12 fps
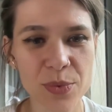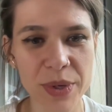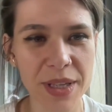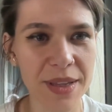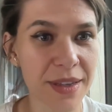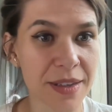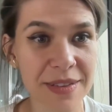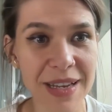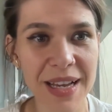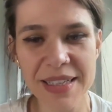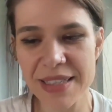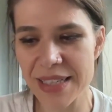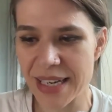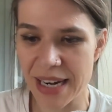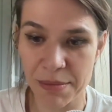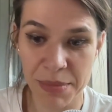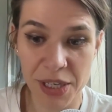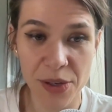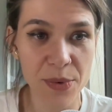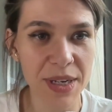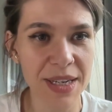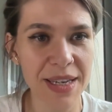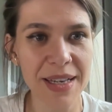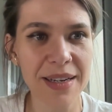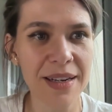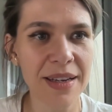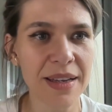with anxiety and ambiguity and